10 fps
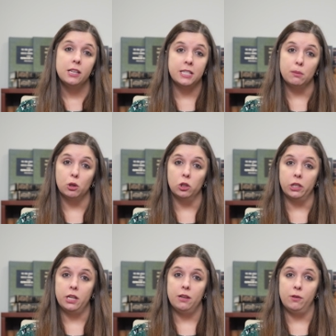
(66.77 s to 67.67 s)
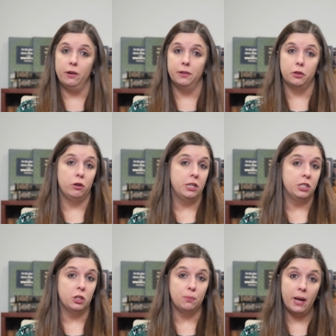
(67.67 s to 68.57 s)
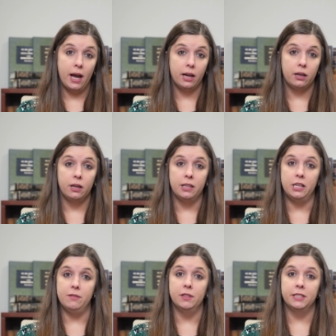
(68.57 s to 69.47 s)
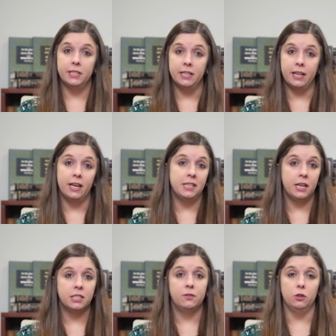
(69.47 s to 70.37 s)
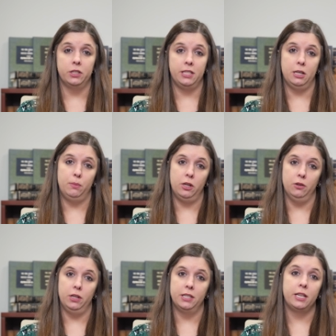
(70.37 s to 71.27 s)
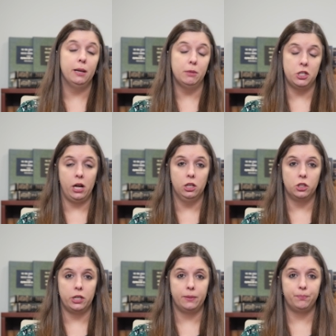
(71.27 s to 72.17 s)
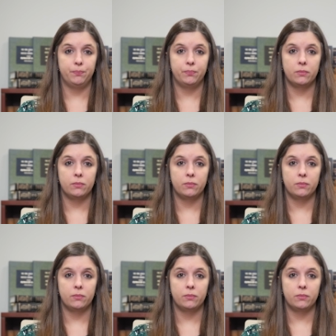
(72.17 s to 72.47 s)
Similarly, if you have arthritis in your back, then even sitting at a desk for extended periods can be challenging.